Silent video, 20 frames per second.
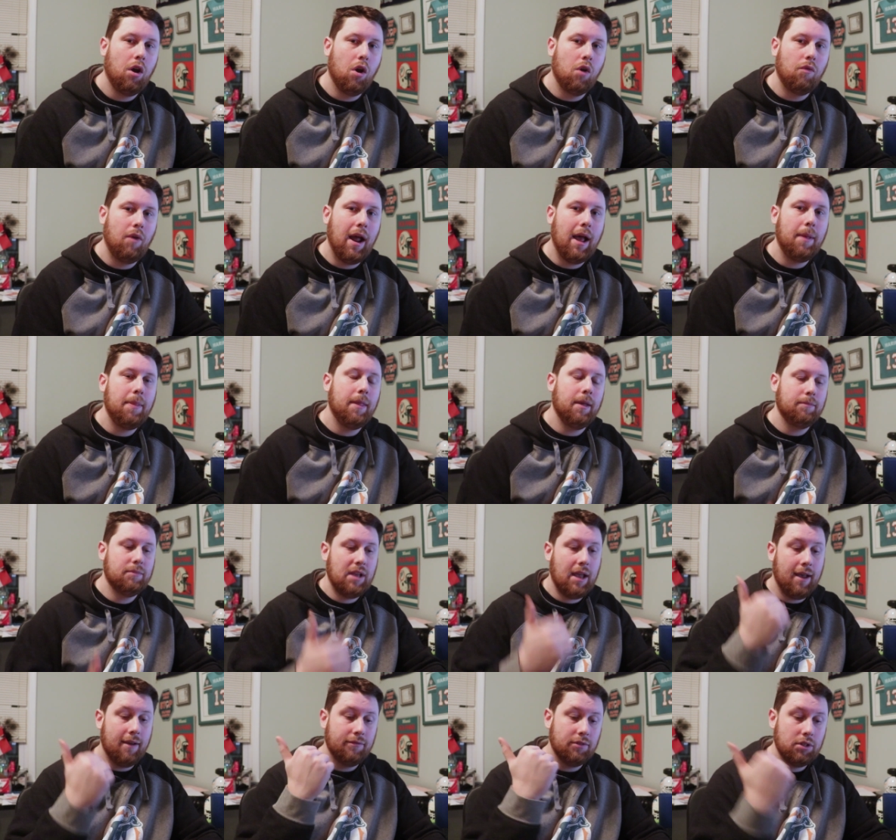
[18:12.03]
around them
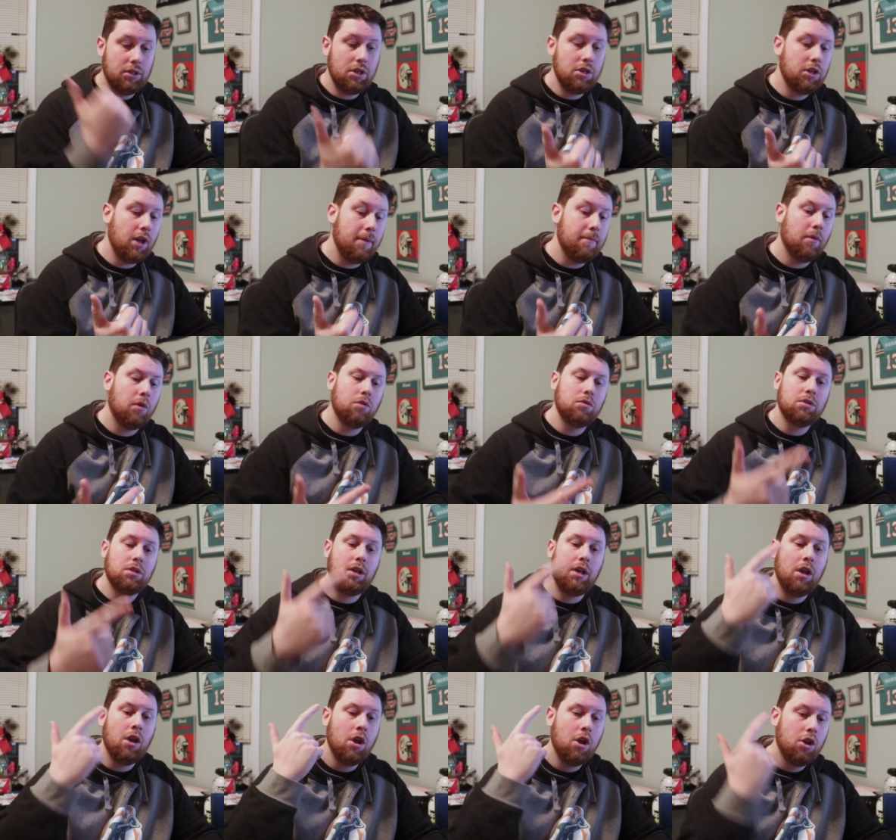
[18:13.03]
to have C J
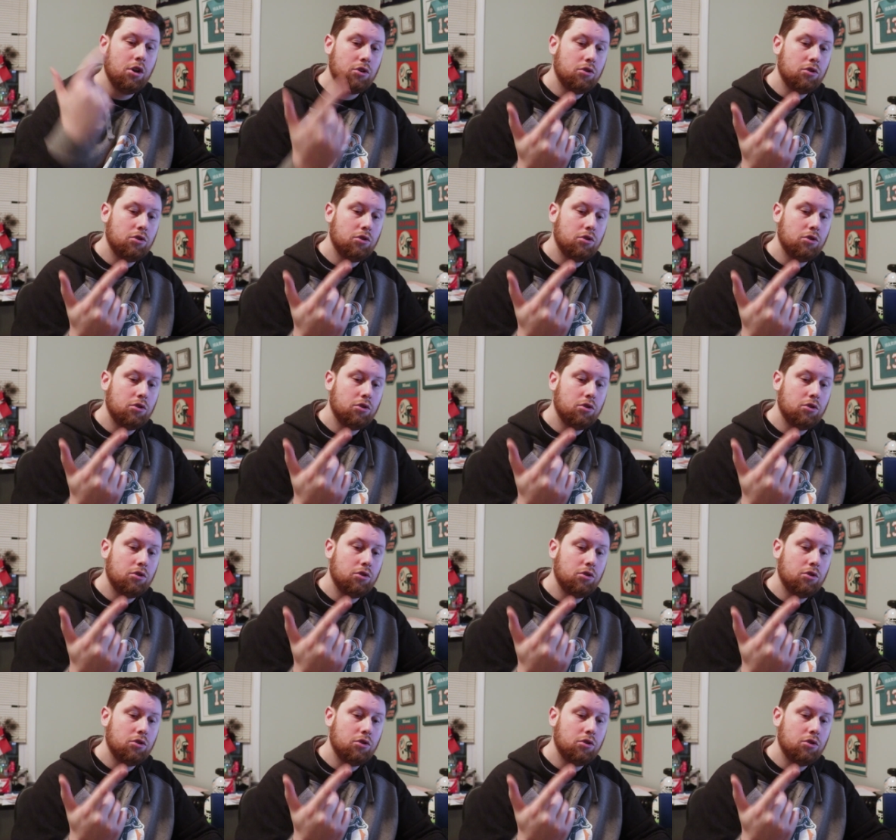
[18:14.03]
Mosley,